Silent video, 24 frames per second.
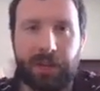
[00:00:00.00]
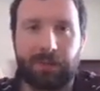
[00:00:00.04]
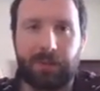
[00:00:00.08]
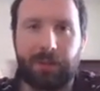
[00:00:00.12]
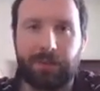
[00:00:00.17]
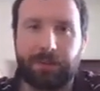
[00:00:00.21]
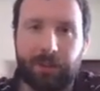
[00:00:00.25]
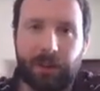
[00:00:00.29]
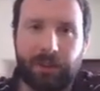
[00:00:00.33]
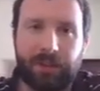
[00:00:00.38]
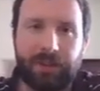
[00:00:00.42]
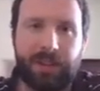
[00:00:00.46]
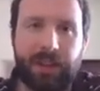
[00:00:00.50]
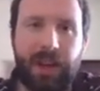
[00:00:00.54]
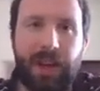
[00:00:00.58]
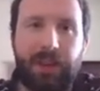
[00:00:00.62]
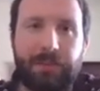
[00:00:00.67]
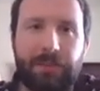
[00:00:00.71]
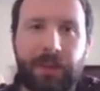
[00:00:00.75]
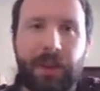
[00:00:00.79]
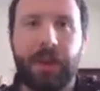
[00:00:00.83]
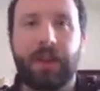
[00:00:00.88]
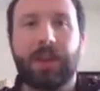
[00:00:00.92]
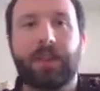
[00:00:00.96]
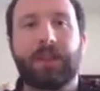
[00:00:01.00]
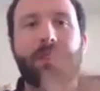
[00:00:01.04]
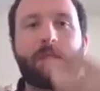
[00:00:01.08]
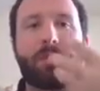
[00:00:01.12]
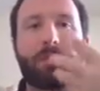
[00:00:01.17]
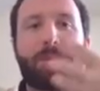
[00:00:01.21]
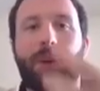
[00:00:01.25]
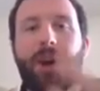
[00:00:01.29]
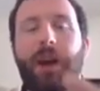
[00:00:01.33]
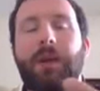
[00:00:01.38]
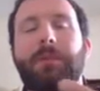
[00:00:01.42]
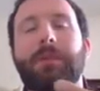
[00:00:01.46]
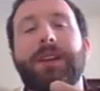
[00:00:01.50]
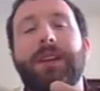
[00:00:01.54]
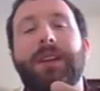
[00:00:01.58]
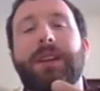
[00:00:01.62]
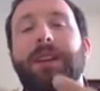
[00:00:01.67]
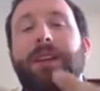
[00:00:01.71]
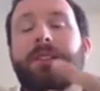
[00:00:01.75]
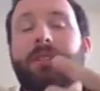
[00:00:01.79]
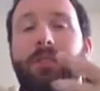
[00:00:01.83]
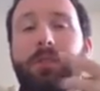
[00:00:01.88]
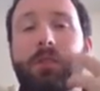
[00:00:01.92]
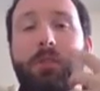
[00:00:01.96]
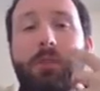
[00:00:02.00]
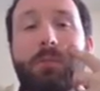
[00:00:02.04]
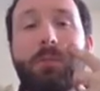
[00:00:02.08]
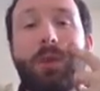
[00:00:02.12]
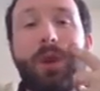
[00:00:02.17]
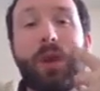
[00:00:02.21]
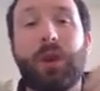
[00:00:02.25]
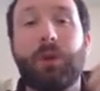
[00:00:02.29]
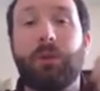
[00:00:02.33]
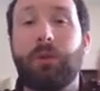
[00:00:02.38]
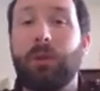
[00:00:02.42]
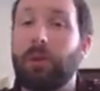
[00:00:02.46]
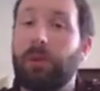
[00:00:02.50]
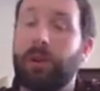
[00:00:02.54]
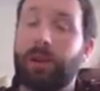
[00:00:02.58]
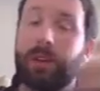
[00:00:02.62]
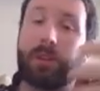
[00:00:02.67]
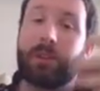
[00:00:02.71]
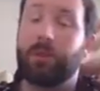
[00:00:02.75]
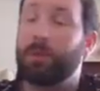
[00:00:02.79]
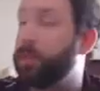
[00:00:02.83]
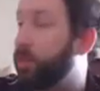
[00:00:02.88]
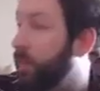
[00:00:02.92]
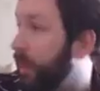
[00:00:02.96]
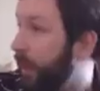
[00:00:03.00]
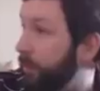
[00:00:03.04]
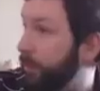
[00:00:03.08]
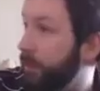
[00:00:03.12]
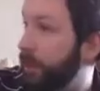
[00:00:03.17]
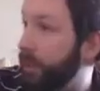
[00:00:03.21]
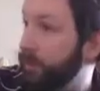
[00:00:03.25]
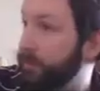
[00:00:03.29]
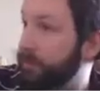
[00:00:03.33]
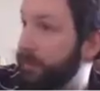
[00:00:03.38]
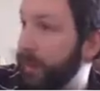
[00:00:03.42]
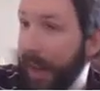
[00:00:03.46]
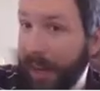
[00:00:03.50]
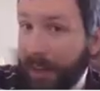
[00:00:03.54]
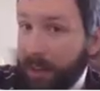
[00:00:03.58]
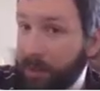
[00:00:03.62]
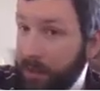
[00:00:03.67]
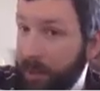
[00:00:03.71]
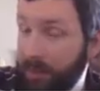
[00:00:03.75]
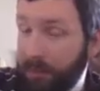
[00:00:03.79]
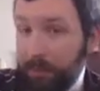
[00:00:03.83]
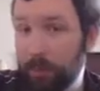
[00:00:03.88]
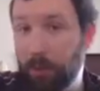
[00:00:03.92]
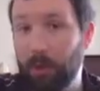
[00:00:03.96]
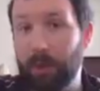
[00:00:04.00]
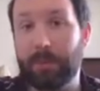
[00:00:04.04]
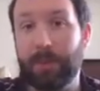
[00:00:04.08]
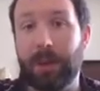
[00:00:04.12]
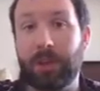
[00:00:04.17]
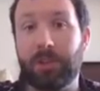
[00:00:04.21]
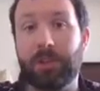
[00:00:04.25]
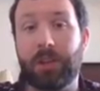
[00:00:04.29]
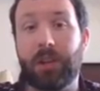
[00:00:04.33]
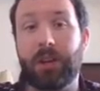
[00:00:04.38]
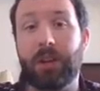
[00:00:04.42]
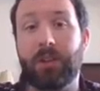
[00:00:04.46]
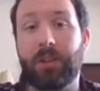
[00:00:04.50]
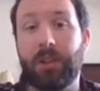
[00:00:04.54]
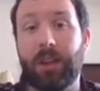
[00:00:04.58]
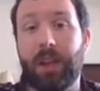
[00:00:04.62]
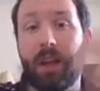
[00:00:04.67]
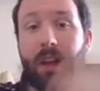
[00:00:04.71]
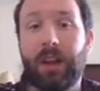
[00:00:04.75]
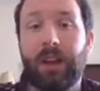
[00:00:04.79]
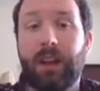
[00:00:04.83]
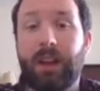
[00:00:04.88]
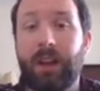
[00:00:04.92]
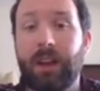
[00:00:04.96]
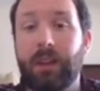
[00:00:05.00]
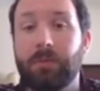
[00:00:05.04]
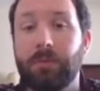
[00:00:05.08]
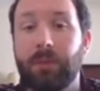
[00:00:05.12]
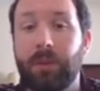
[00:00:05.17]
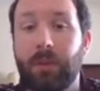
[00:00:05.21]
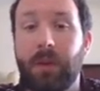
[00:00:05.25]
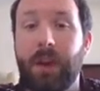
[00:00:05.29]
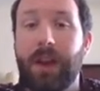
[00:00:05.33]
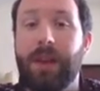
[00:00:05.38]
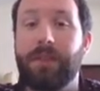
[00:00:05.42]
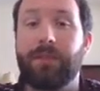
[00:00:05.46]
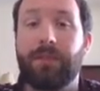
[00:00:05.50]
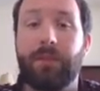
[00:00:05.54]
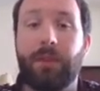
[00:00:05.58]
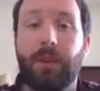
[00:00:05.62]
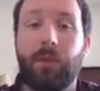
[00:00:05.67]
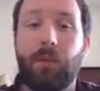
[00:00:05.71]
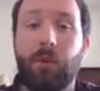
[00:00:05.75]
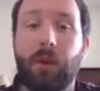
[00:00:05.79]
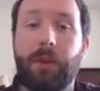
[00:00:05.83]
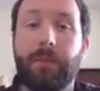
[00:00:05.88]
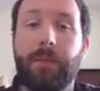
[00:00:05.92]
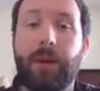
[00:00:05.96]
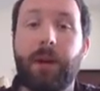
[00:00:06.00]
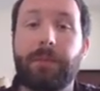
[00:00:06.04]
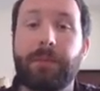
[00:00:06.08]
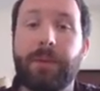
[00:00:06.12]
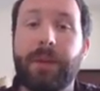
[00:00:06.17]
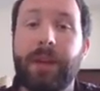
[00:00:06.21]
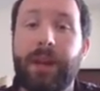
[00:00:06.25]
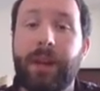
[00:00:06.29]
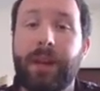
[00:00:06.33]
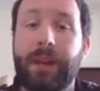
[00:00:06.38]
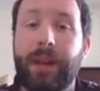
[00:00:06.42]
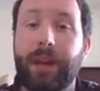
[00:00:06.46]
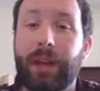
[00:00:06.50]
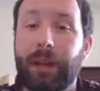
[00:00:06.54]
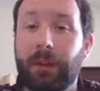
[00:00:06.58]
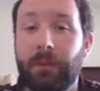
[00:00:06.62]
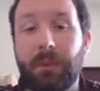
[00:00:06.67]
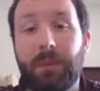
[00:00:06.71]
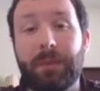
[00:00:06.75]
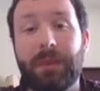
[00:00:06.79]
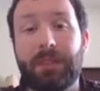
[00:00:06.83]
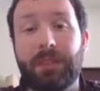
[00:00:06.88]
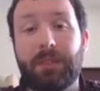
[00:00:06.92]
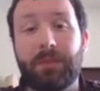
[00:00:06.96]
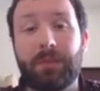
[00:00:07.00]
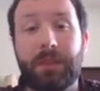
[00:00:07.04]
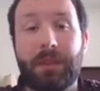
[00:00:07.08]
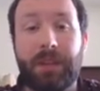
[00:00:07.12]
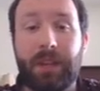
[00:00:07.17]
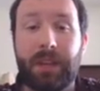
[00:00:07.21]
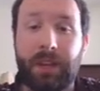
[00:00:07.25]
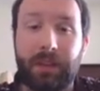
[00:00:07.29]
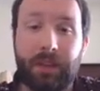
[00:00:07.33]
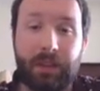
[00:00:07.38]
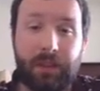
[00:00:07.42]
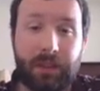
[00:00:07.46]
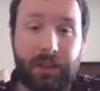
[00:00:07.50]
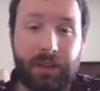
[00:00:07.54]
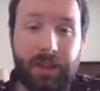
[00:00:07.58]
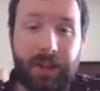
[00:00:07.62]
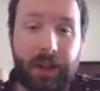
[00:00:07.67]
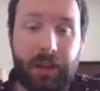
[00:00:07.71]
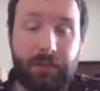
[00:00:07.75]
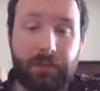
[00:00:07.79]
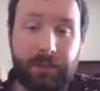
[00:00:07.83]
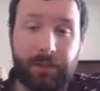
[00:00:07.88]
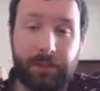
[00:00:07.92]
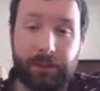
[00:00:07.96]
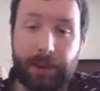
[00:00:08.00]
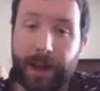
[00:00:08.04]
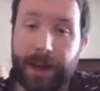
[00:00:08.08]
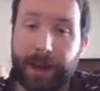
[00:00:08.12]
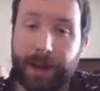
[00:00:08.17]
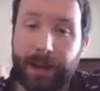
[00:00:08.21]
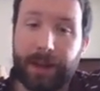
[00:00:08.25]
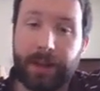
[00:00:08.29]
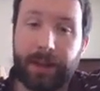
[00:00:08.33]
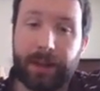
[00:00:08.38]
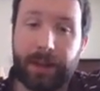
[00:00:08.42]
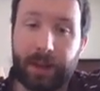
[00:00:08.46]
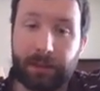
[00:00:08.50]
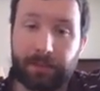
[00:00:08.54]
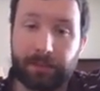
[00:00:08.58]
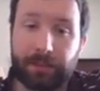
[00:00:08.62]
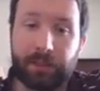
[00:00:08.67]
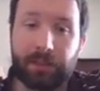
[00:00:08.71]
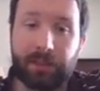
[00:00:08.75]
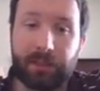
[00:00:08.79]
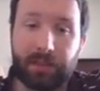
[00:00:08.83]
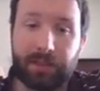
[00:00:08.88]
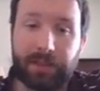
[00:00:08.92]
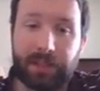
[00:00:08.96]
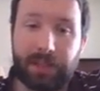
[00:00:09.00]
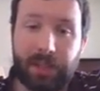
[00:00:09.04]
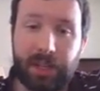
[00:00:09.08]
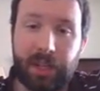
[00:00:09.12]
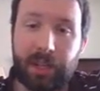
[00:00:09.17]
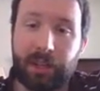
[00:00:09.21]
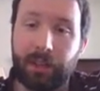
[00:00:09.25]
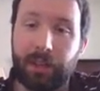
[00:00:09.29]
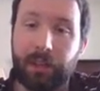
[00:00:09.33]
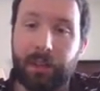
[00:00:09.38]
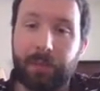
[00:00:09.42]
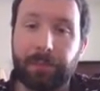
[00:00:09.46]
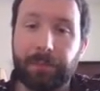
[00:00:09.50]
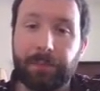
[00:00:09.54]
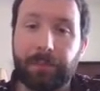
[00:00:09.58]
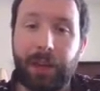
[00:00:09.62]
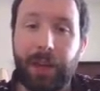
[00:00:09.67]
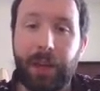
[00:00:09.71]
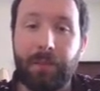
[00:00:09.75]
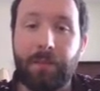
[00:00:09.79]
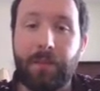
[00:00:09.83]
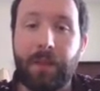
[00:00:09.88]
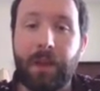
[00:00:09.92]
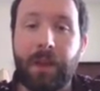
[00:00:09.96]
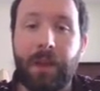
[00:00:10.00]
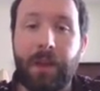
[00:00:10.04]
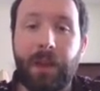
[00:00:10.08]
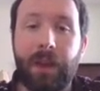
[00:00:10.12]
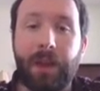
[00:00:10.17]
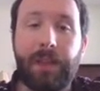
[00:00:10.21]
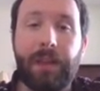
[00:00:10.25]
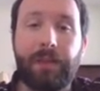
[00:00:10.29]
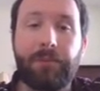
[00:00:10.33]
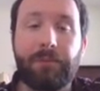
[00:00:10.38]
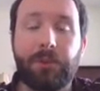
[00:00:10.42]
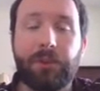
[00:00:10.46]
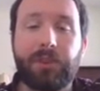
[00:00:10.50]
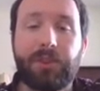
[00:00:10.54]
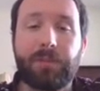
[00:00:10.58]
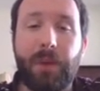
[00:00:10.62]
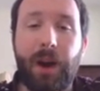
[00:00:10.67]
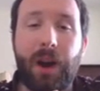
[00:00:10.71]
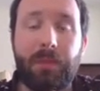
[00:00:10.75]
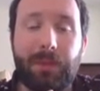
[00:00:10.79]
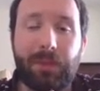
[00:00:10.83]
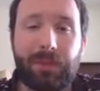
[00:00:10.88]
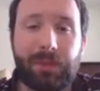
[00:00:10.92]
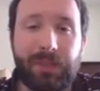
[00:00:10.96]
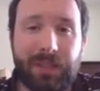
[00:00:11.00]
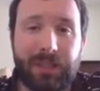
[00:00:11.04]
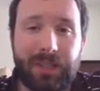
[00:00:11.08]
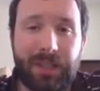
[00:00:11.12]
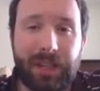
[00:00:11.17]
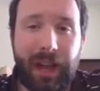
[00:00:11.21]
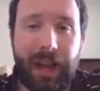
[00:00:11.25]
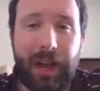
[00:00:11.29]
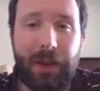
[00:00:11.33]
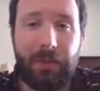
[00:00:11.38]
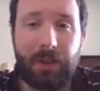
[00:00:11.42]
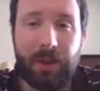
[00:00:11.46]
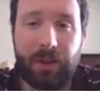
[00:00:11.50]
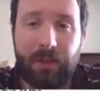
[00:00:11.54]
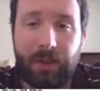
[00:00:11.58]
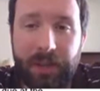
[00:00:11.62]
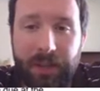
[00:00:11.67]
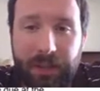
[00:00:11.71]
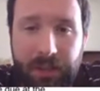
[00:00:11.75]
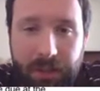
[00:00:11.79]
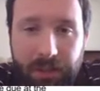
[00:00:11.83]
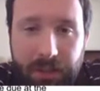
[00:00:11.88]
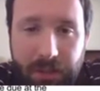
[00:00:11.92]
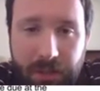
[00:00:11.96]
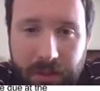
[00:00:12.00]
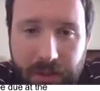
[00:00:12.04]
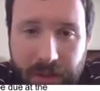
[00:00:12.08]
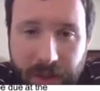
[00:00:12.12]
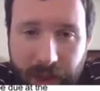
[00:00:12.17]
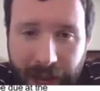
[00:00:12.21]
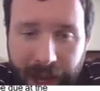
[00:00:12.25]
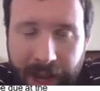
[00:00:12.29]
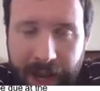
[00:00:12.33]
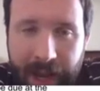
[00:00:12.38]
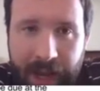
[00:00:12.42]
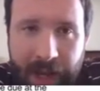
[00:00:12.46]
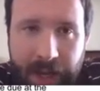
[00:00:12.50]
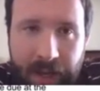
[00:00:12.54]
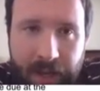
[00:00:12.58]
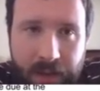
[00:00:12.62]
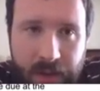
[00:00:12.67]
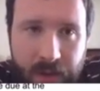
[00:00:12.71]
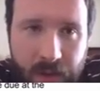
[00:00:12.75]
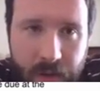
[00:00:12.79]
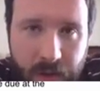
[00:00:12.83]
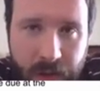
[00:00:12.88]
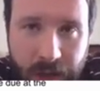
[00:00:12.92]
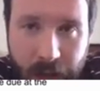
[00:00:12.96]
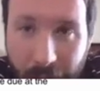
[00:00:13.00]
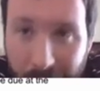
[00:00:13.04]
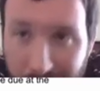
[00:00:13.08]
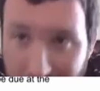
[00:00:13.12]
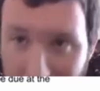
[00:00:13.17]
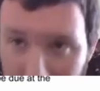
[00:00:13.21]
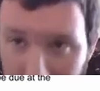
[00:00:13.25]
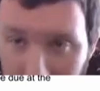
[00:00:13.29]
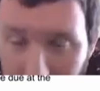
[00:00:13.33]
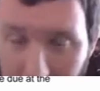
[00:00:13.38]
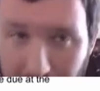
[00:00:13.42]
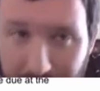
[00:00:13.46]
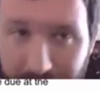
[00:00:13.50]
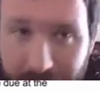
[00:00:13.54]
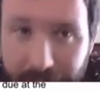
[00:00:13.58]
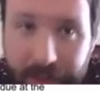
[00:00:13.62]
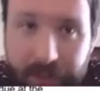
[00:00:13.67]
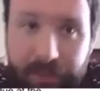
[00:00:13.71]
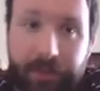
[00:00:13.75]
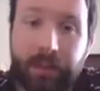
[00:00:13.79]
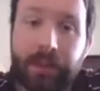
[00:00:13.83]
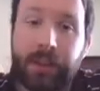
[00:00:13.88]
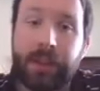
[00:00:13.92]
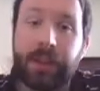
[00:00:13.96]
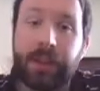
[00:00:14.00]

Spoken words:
Well, first off, as you probably can assume, we're going to do a sight ringing factory 4 measure thing. Great for a warm up, and it will be due at the end of the day on Friday, April 17th. Okay. And then for smart music today, we're going to do a new concert piece.